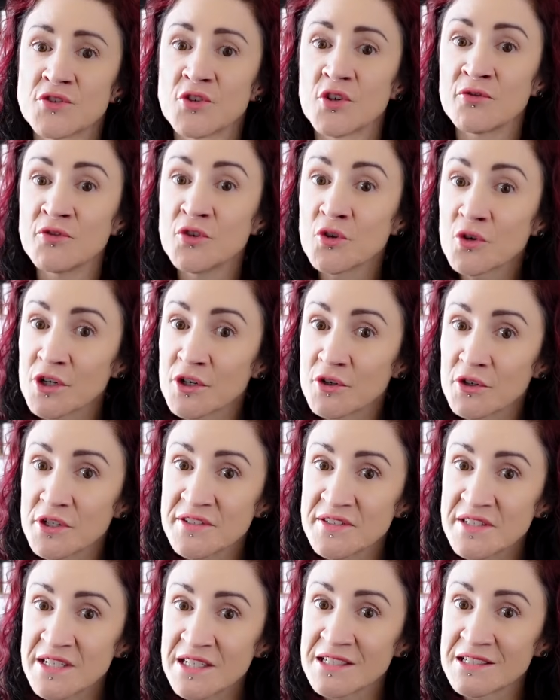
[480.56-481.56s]
So if you're
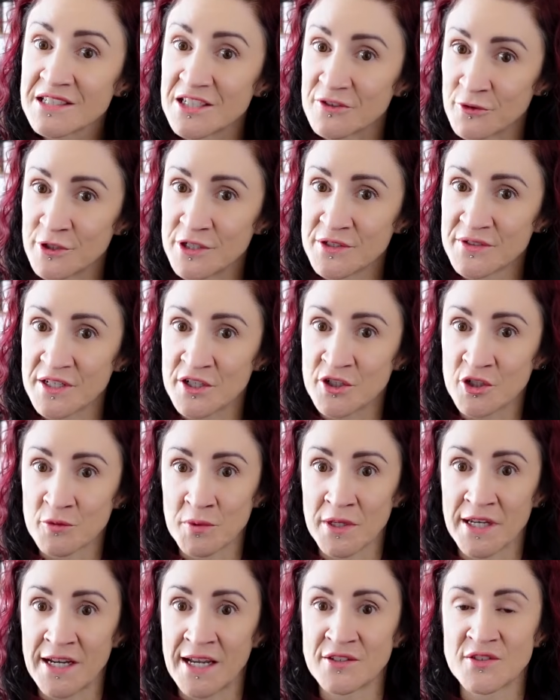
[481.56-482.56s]
noticing a difference in your
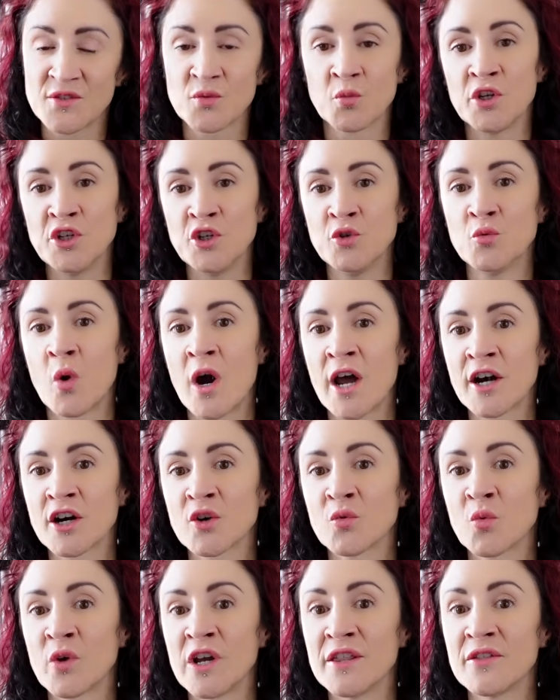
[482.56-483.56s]
plants when you
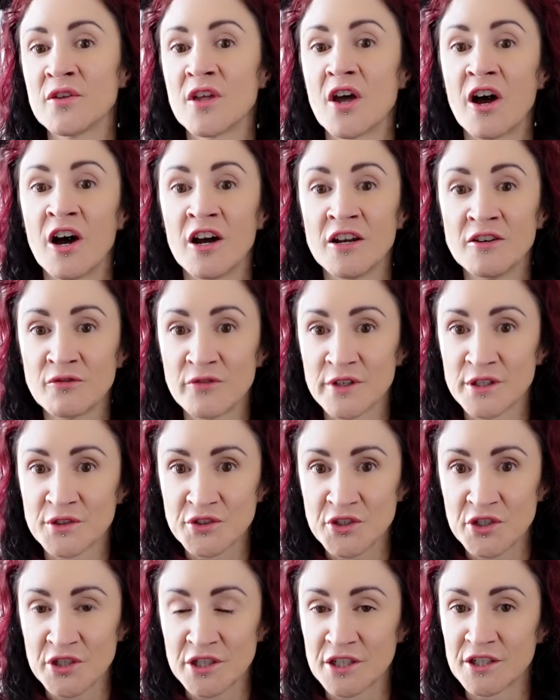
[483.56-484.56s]
water with
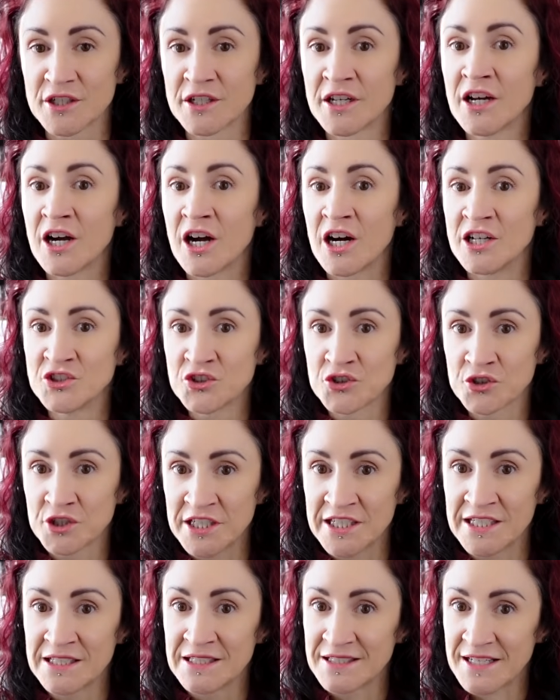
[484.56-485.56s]
unfiltered,
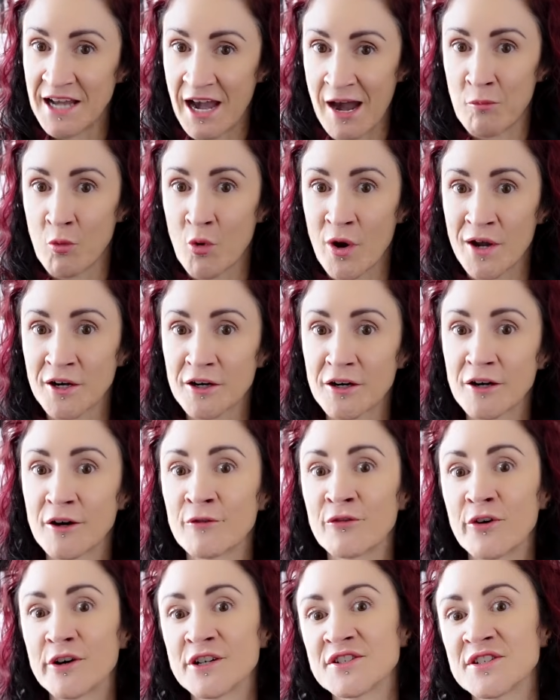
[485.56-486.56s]
untreated tap
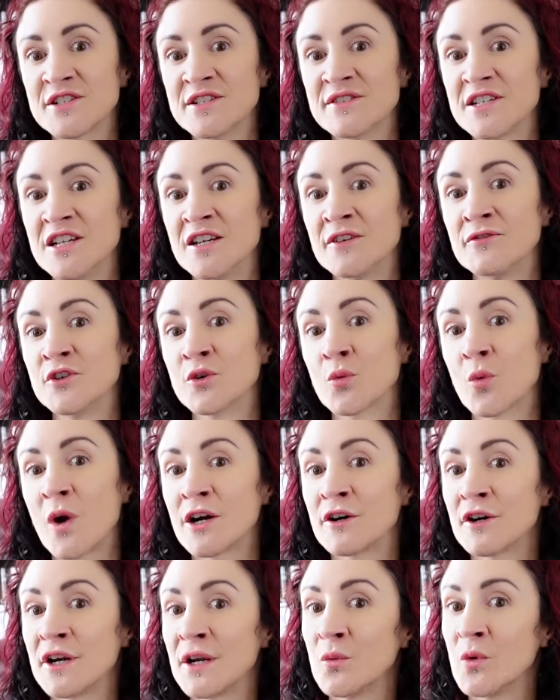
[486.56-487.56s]
water versus if you're
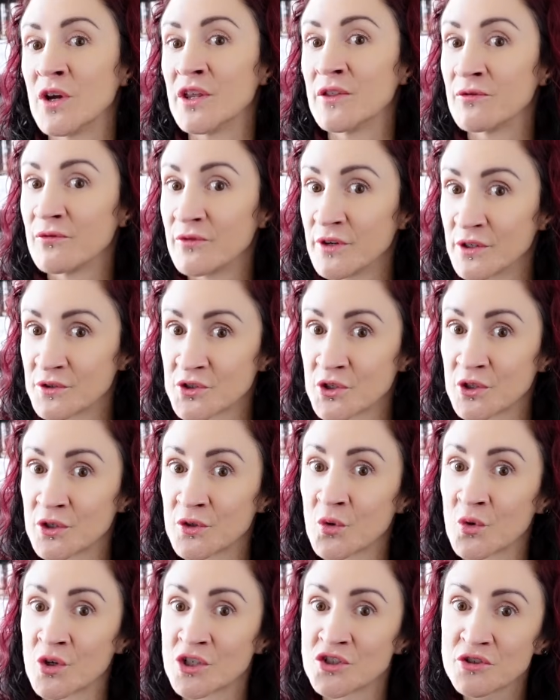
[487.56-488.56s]
watering with filtered
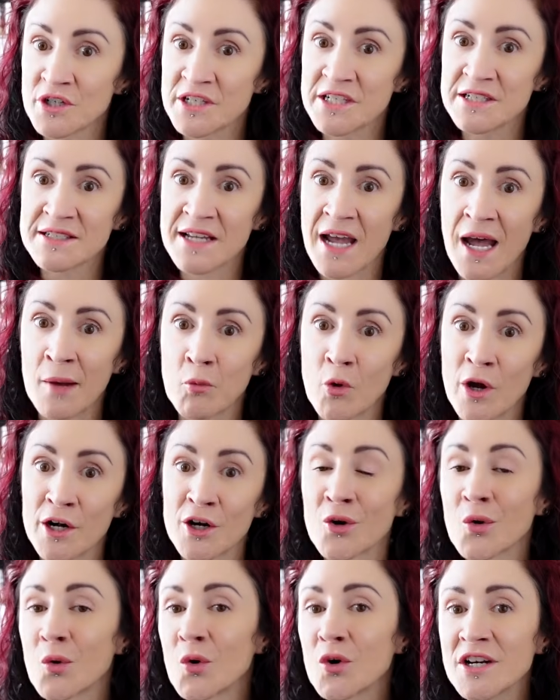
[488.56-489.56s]
or treated tap
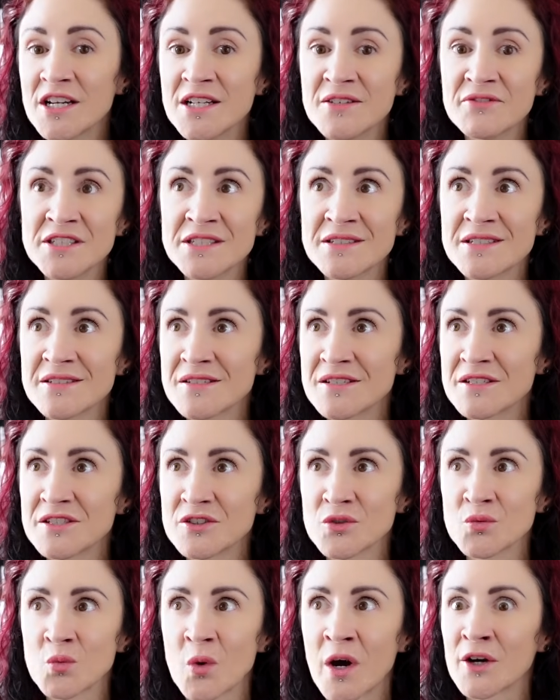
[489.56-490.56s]
water, or even
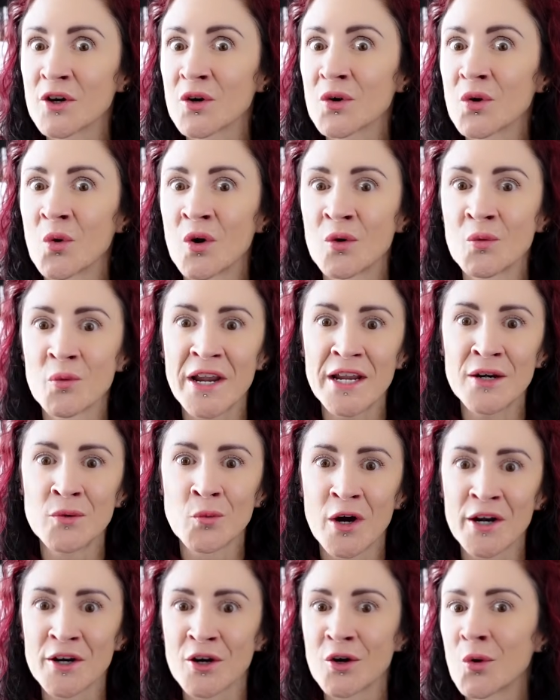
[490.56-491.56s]
distilled water or
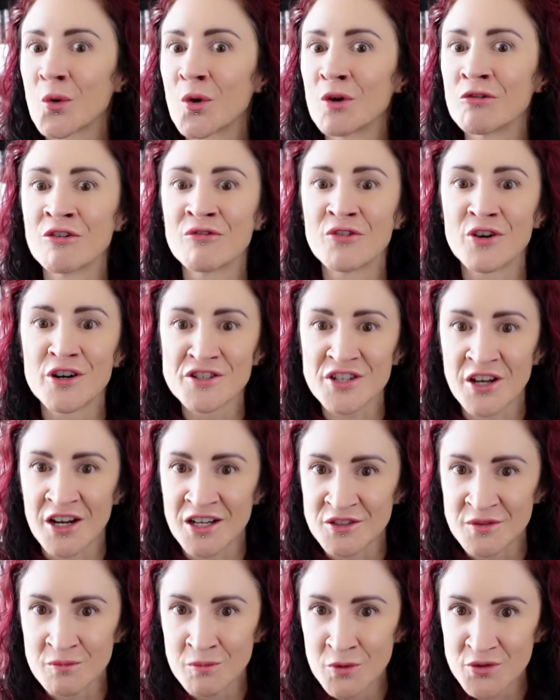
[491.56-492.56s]
rainwater or reverse
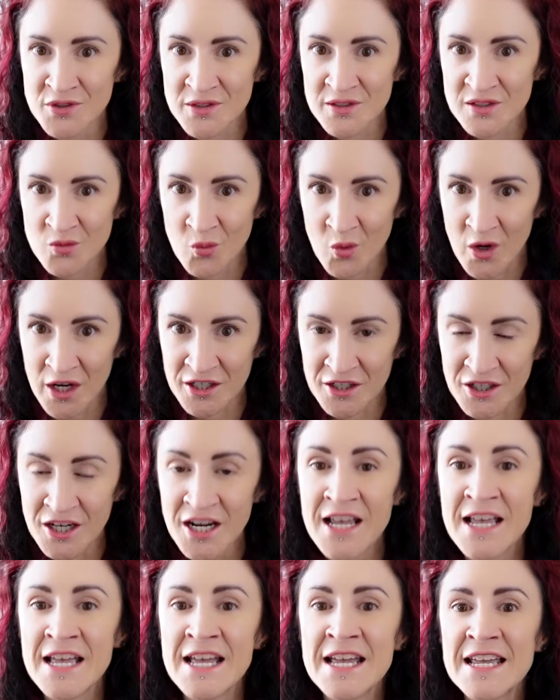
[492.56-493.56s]
osmosis water,
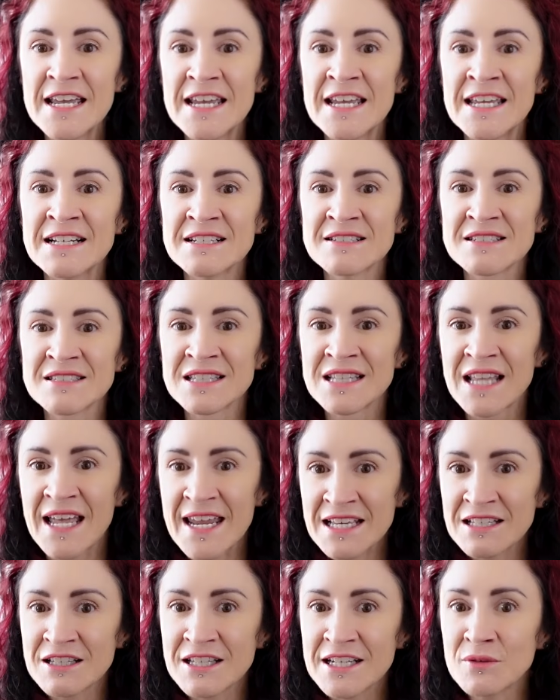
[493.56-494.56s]
it is
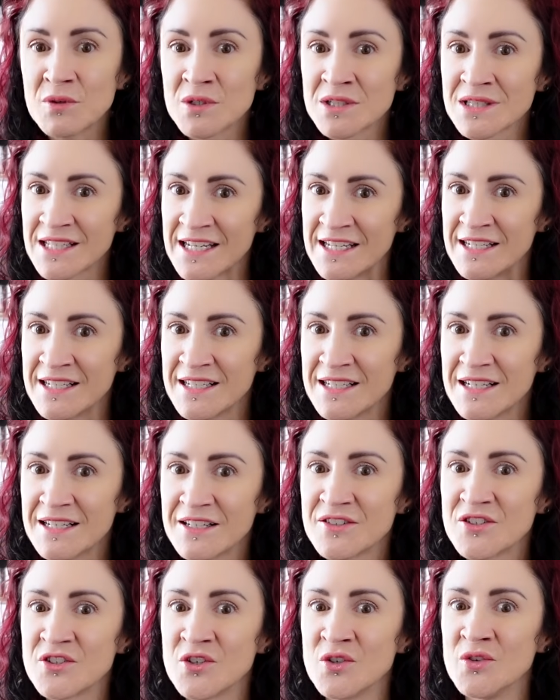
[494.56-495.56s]
likely
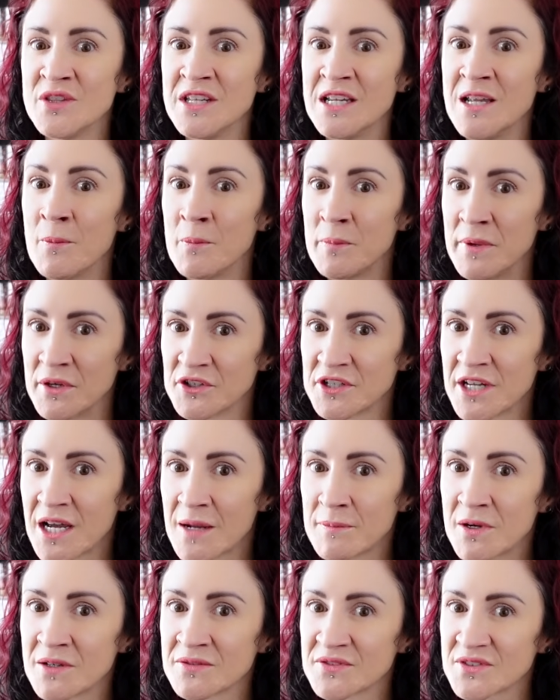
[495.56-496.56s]
related to the
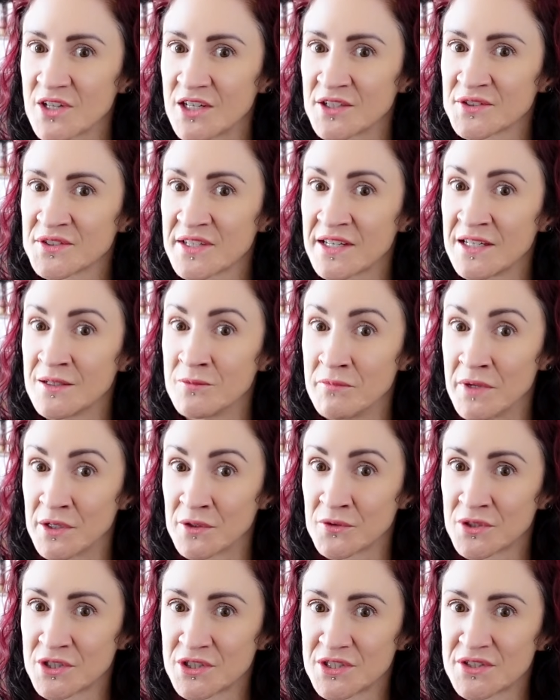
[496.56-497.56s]
buildup of salts and
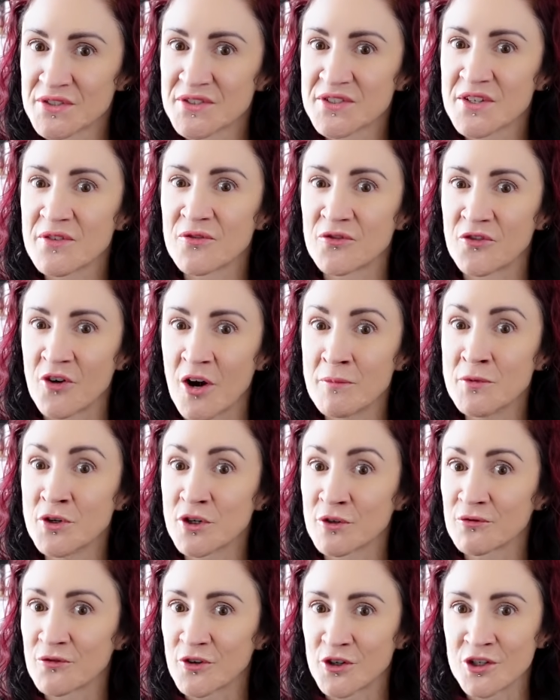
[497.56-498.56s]
minerals from
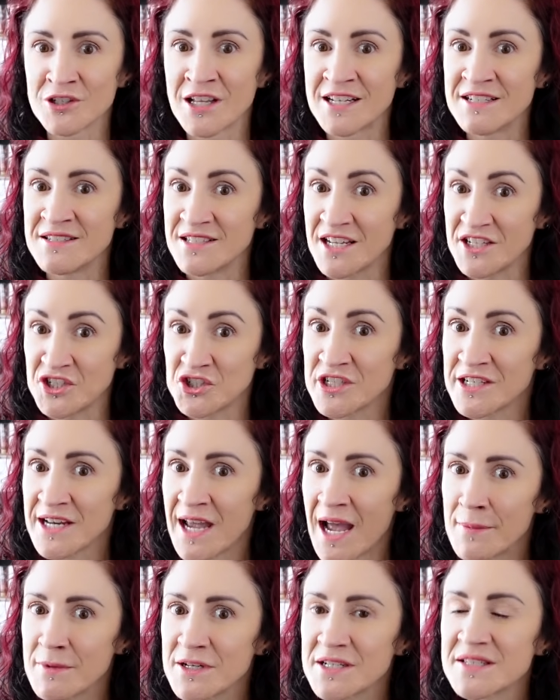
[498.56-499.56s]
your fertilization
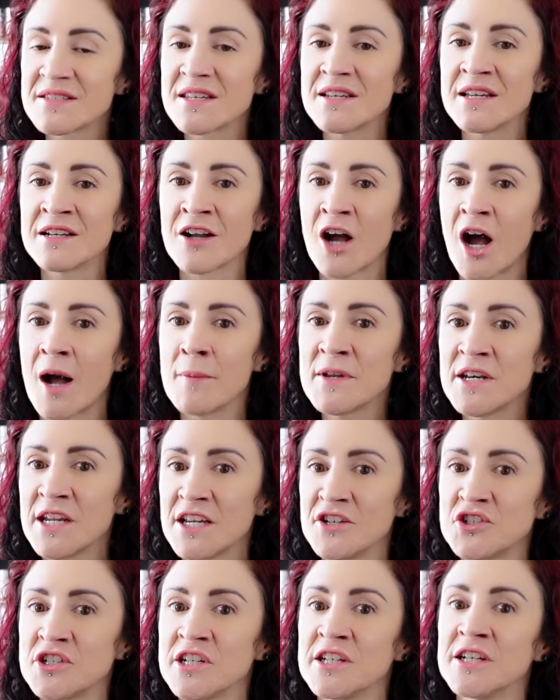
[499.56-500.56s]
habits in
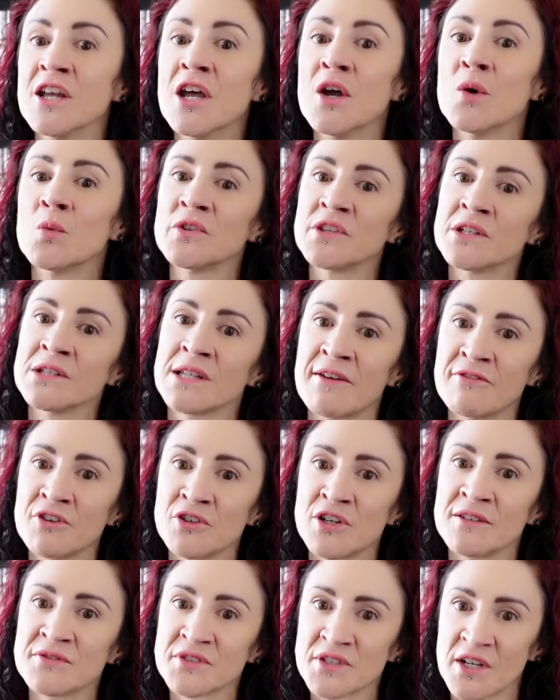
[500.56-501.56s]
combination with the
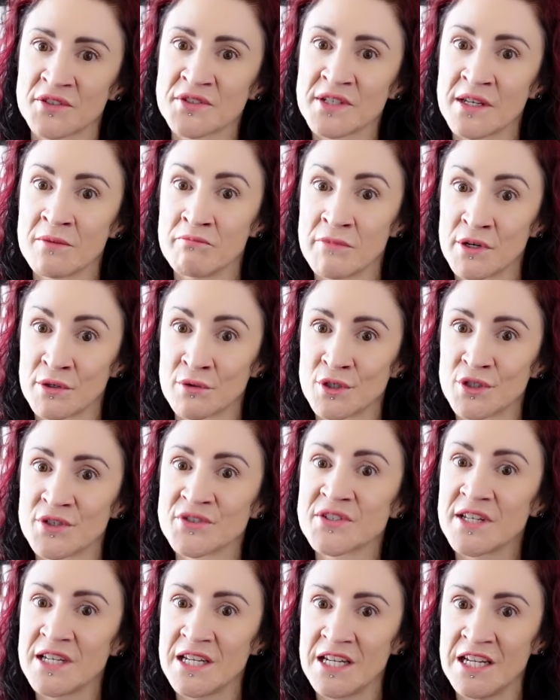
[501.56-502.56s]
level of salts and
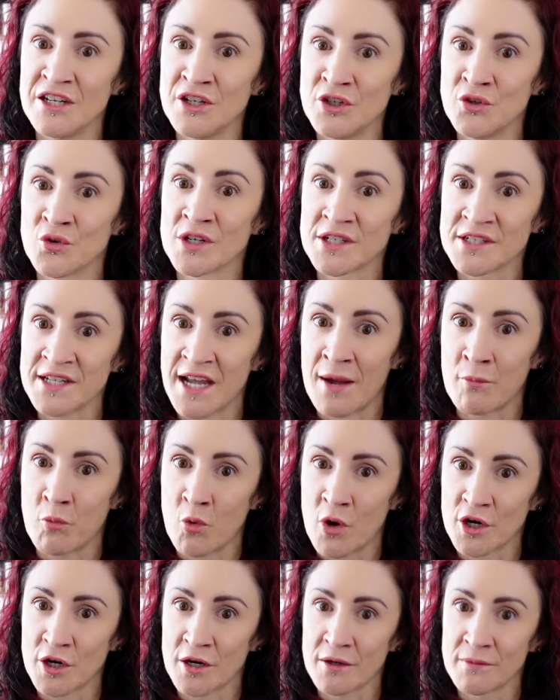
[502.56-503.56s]
minerals in your tap
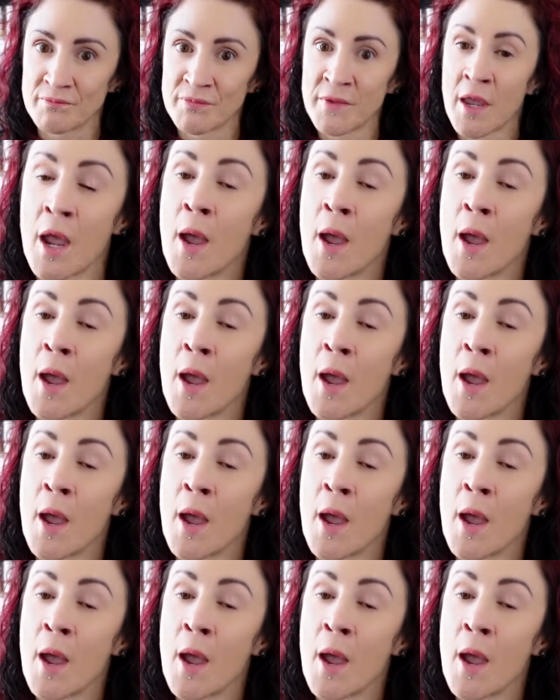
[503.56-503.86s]
water.